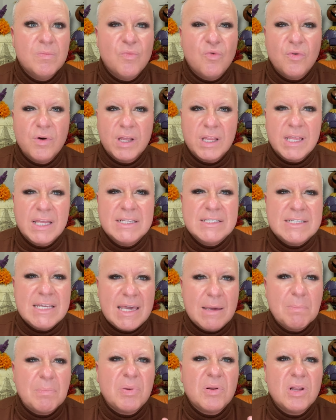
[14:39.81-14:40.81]
really
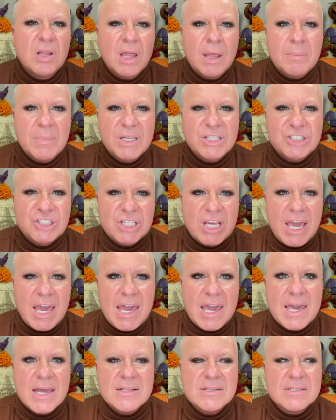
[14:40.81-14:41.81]
deep plummy
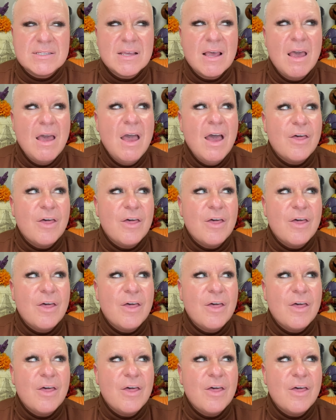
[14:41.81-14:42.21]
shades.